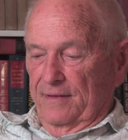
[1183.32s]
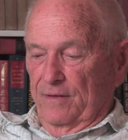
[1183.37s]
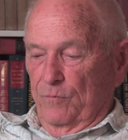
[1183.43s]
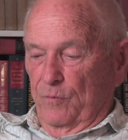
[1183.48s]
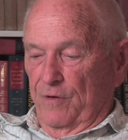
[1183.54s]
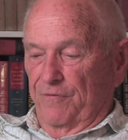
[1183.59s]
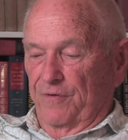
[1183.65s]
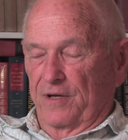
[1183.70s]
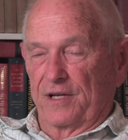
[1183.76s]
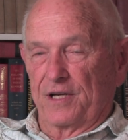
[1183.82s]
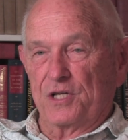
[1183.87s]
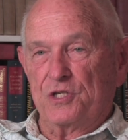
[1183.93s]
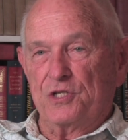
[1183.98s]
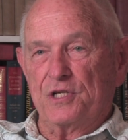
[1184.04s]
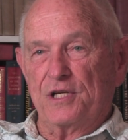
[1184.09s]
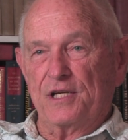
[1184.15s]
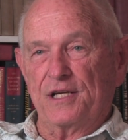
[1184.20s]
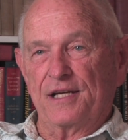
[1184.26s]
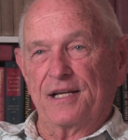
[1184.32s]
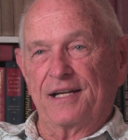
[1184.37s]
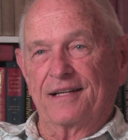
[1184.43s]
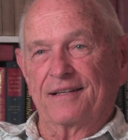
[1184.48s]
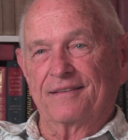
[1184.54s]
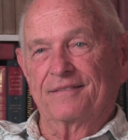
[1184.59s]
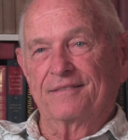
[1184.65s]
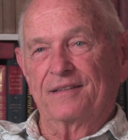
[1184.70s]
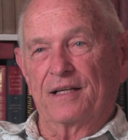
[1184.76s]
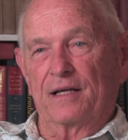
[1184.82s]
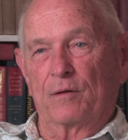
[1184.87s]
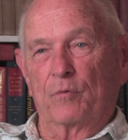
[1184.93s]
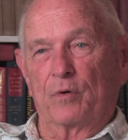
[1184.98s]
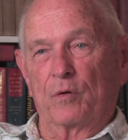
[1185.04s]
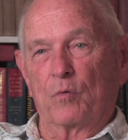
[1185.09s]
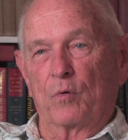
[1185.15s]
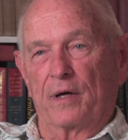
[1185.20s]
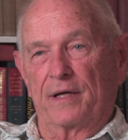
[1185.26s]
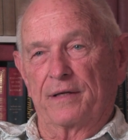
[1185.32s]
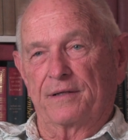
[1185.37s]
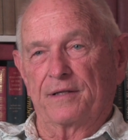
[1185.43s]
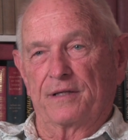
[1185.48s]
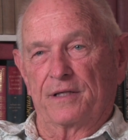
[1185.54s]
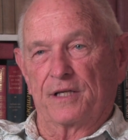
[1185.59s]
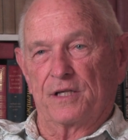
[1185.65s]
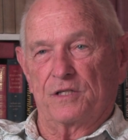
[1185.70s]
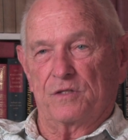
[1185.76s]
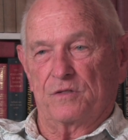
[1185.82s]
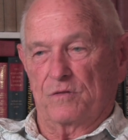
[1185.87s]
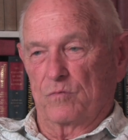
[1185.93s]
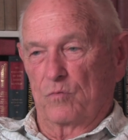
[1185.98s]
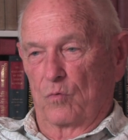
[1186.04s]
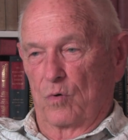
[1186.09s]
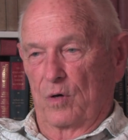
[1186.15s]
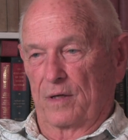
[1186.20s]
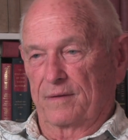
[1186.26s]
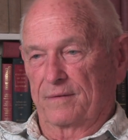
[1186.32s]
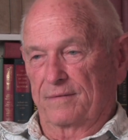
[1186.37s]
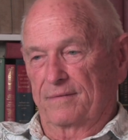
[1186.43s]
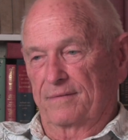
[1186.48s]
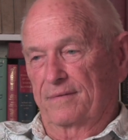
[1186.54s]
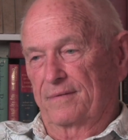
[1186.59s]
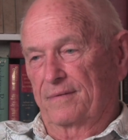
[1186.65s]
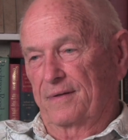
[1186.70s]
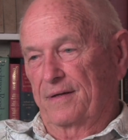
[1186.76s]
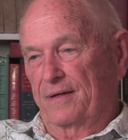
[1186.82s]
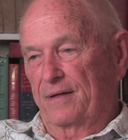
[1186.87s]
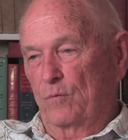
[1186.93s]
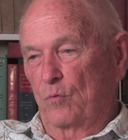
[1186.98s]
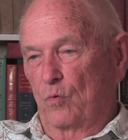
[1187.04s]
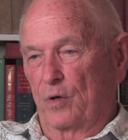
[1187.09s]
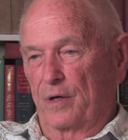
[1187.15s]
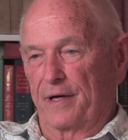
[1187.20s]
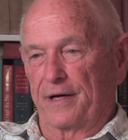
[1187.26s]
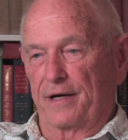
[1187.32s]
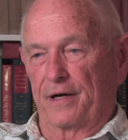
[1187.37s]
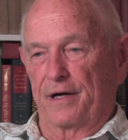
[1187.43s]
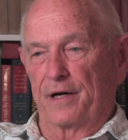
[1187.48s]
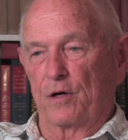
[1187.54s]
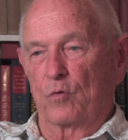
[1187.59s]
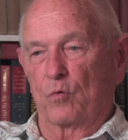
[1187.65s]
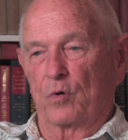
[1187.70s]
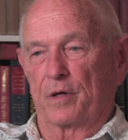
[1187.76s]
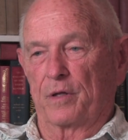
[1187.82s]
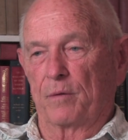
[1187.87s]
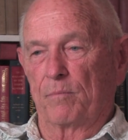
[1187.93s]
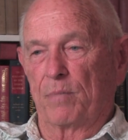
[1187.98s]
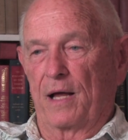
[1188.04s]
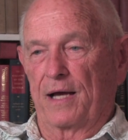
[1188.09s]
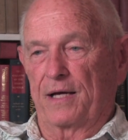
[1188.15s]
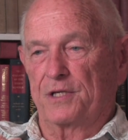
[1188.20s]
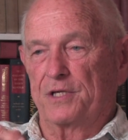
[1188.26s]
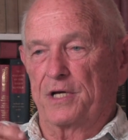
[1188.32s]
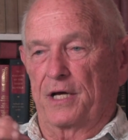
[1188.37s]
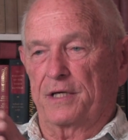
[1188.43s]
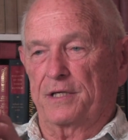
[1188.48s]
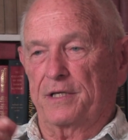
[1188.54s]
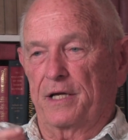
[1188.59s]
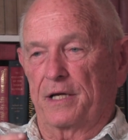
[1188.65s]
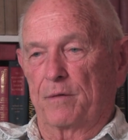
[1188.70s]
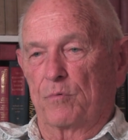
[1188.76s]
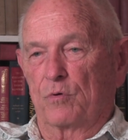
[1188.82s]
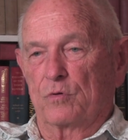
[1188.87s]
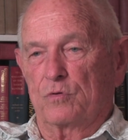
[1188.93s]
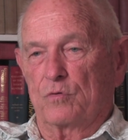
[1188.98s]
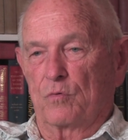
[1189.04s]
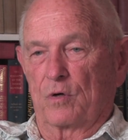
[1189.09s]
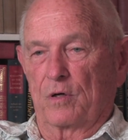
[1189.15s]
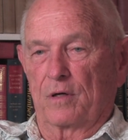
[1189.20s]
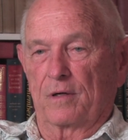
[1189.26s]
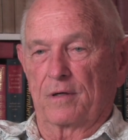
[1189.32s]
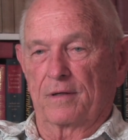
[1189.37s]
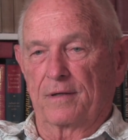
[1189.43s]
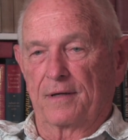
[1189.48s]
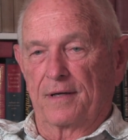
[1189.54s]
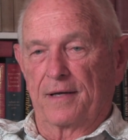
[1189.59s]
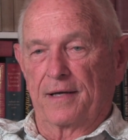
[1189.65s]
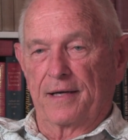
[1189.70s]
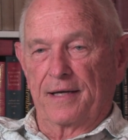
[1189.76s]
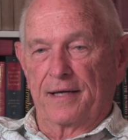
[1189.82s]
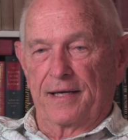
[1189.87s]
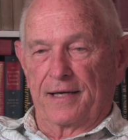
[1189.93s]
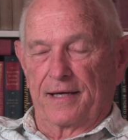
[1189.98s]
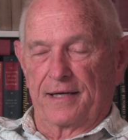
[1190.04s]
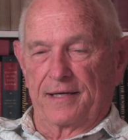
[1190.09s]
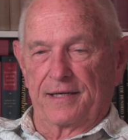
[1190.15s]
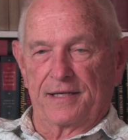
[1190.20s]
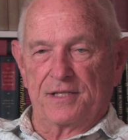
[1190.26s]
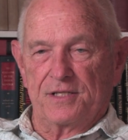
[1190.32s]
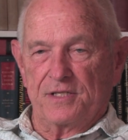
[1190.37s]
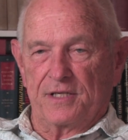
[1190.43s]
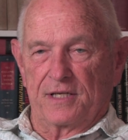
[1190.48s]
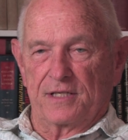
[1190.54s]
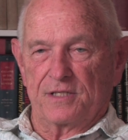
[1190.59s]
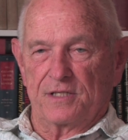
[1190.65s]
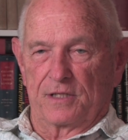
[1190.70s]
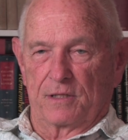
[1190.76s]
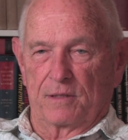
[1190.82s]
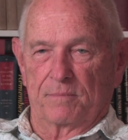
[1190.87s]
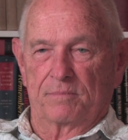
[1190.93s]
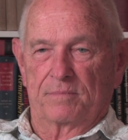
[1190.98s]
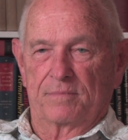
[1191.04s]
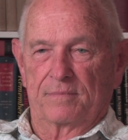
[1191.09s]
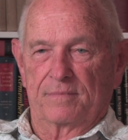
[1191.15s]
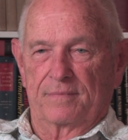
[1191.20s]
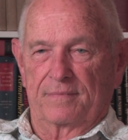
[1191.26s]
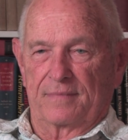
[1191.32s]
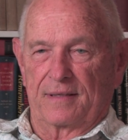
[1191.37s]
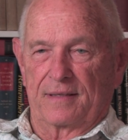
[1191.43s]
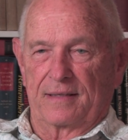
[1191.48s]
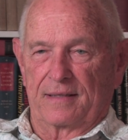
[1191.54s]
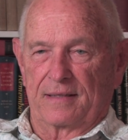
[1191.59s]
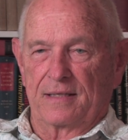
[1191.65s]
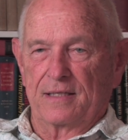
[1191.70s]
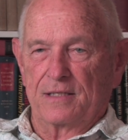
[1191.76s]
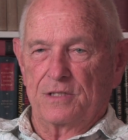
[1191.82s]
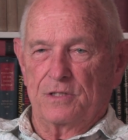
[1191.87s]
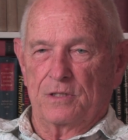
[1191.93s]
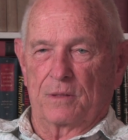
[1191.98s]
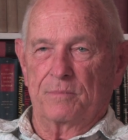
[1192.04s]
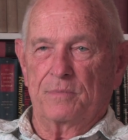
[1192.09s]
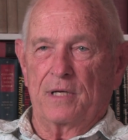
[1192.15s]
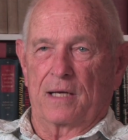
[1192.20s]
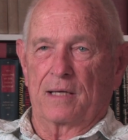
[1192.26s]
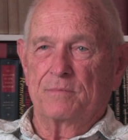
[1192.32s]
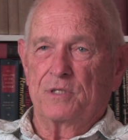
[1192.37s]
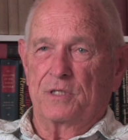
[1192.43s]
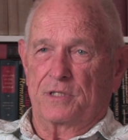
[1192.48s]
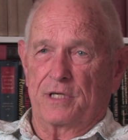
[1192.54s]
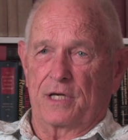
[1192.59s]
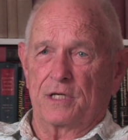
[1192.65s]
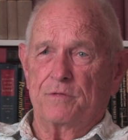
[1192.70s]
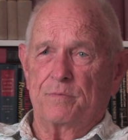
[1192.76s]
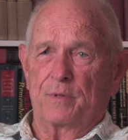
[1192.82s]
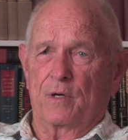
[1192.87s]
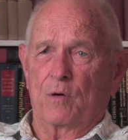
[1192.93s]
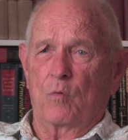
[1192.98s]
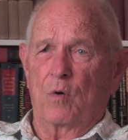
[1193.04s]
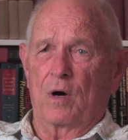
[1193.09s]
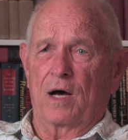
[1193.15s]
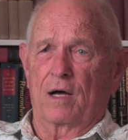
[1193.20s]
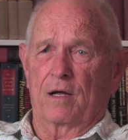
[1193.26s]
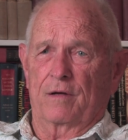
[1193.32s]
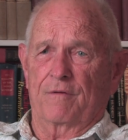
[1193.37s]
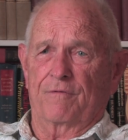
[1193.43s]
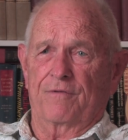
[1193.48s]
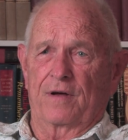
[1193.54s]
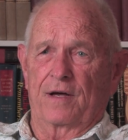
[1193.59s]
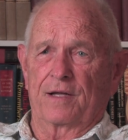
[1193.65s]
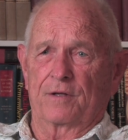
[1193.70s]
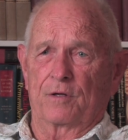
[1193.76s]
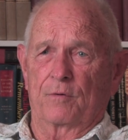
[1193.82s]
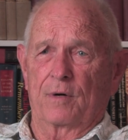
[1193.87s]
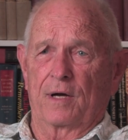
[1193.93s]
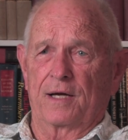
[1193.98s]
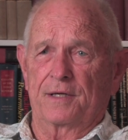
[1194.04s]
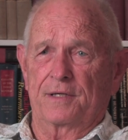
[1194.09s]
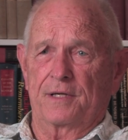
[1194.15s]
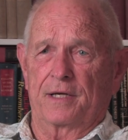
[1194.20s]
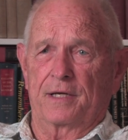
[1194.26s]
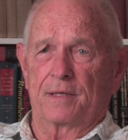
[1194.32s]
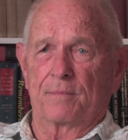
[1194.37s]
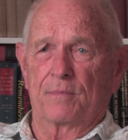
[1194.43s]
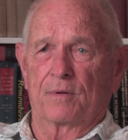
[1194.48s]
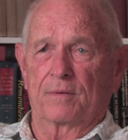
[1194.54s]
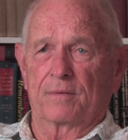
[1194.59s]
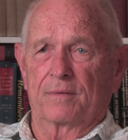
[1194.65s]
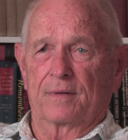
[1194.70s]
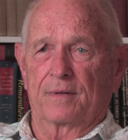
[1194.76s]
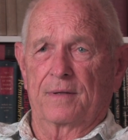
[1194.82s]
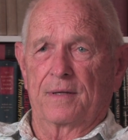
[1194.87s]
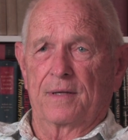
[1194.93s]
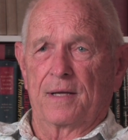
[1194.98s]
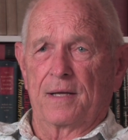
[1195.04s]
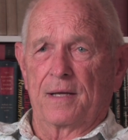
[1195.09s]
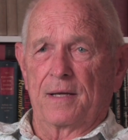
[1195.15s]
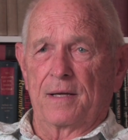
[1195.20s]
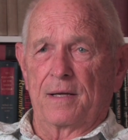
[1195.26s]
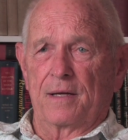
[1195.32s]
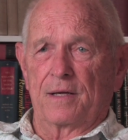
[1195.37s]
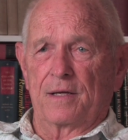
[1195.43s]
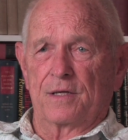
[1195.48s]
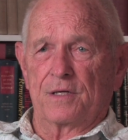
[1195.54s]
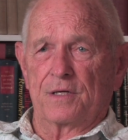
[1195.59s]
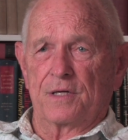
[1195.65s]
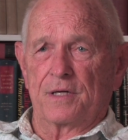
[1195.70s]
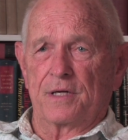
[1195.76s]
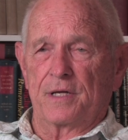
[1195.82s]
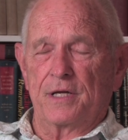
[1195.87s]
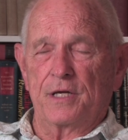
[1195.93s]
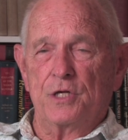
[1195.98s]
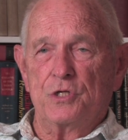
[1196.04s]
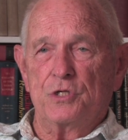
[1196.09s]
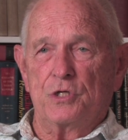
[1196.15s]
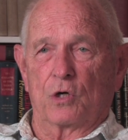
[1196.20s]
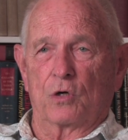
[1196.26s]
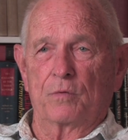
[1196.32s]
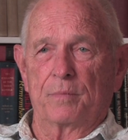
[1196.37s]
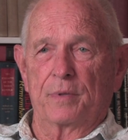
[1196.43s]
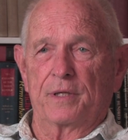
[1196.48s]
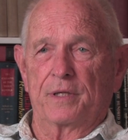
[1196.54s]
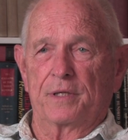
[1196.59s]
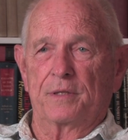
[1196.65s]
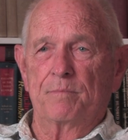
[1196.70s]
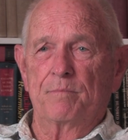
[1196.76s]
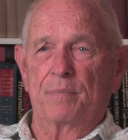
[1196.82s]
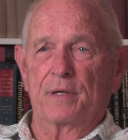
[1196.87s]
we finished eating, and we went to this one area where the blackjack tables were. And he says, sometimes it takes me a while to find the right table. And he showed me the